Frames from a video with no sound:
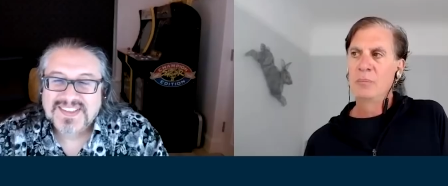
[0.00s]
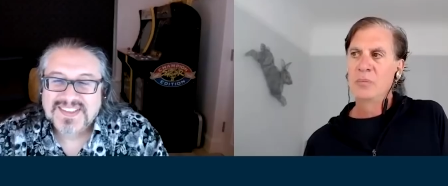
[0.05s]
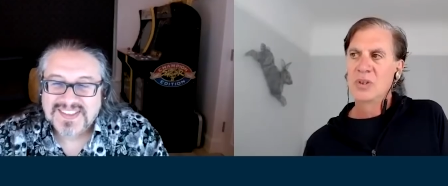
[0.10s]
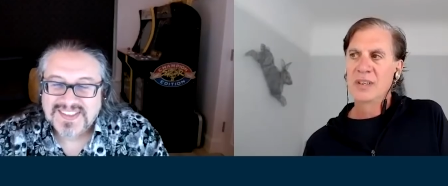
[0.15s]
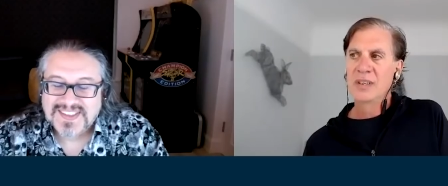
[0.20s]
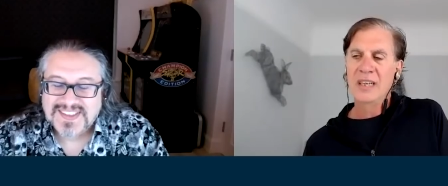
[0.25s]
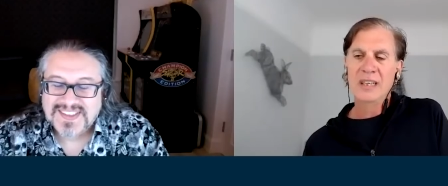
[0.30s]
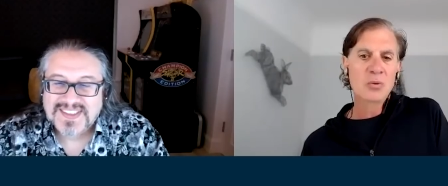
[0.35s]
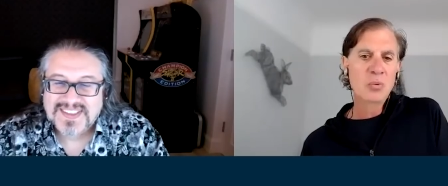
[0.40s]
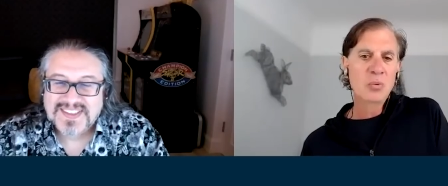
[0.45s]
Speaker 1: So
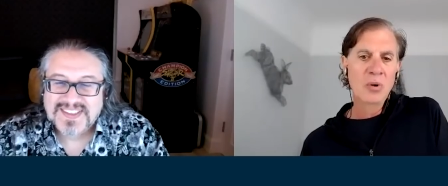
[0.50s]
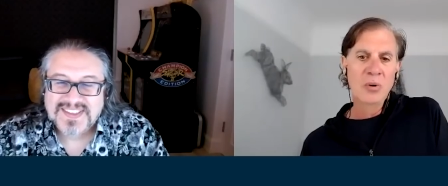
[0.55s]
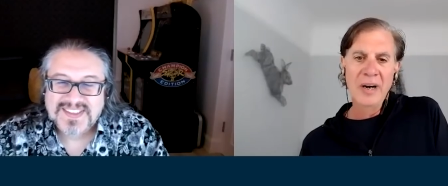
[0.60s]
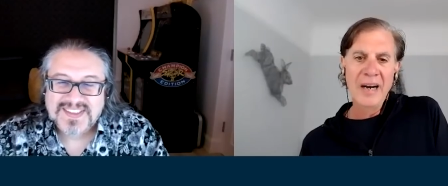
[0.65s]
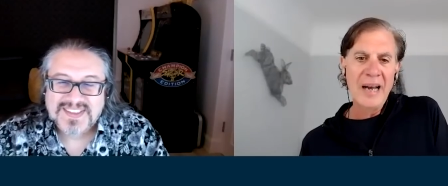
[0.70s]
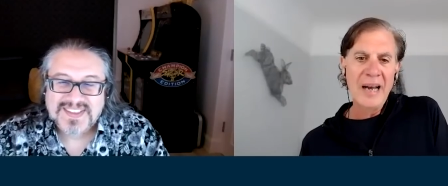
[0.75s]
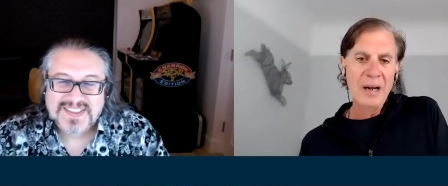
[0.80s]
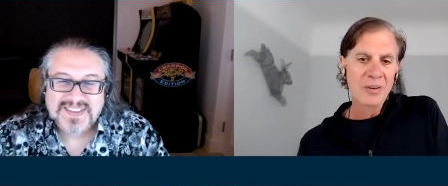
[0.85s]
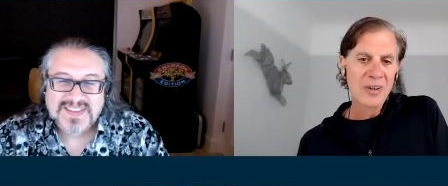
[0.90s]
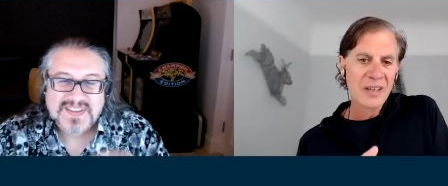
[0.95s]
that's where we're
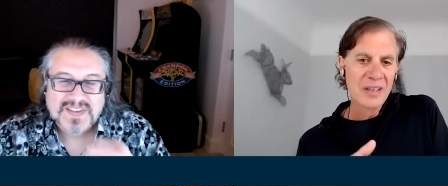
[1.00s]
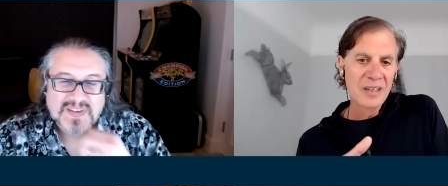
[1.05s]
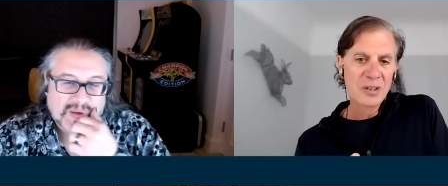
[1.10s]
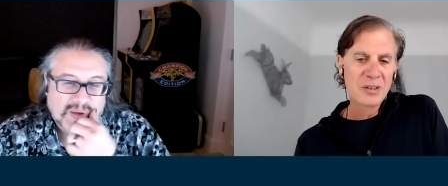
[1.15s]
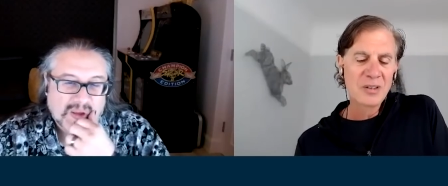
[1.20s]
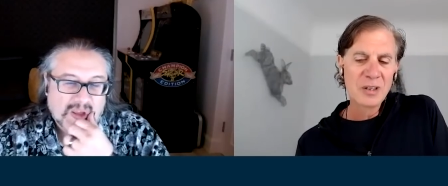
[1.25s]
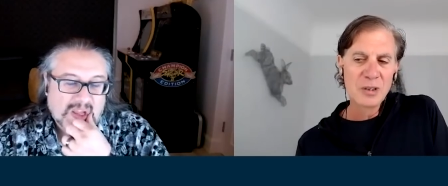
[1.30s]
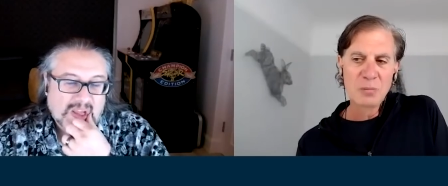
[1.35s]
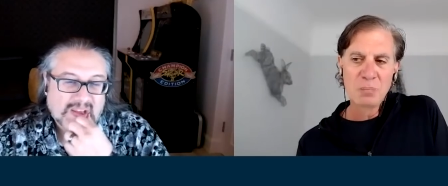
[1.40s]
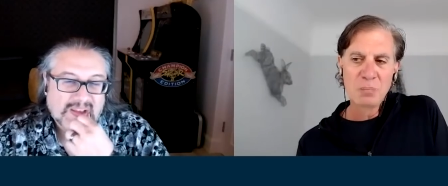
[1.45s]
at. We're on this
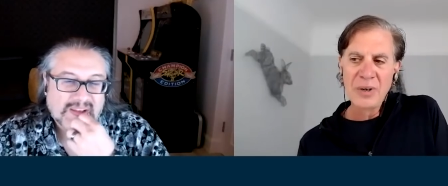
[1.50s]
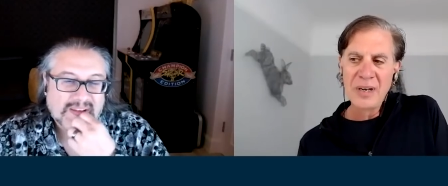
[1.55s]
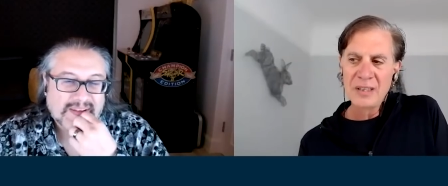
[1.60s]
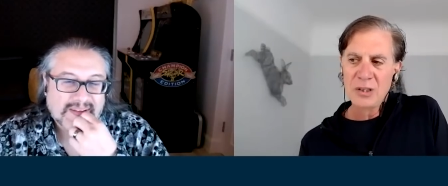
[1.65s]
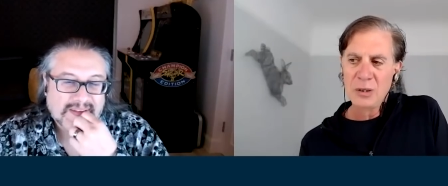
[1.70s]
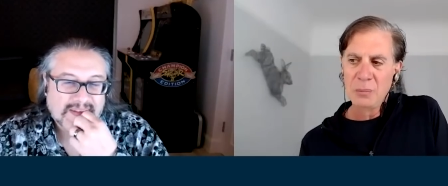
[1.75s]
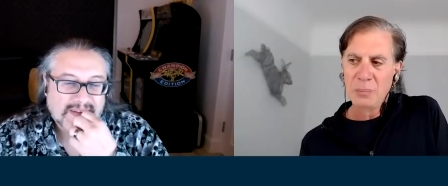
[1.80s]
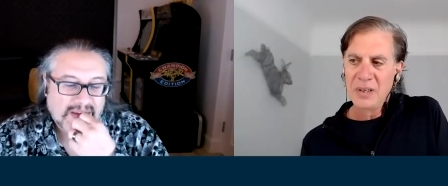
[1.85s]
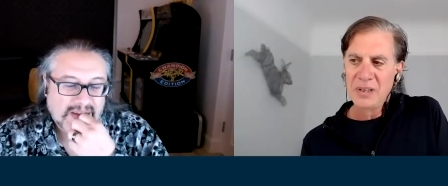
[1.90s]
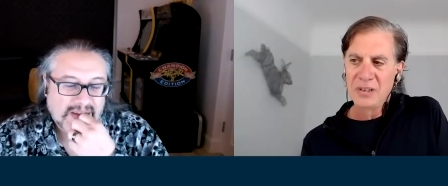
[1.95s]

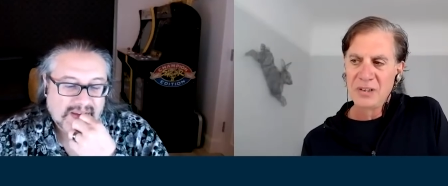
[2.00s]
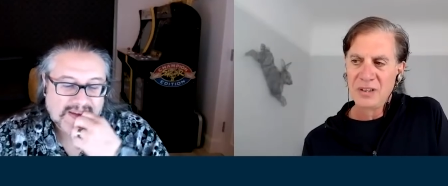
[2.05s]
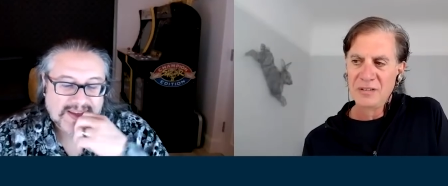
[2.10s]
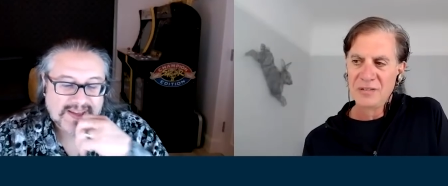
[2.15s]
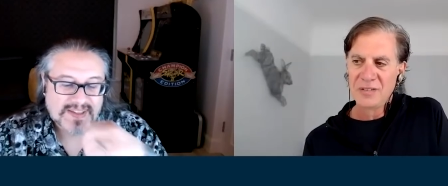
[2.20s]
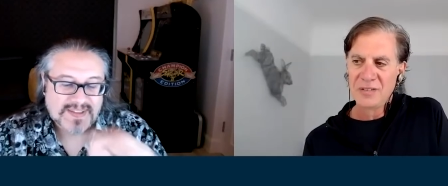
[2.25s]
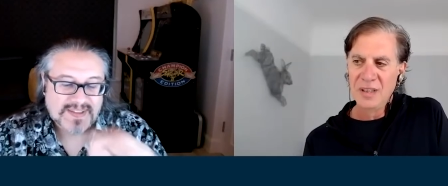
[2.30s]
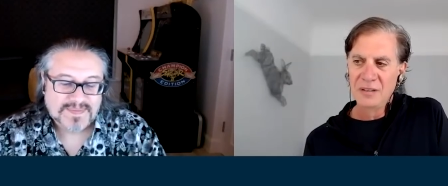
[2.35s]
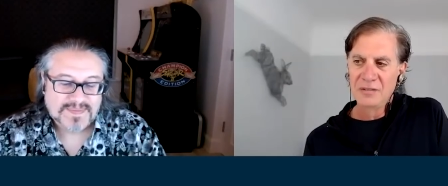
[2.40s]
precipice of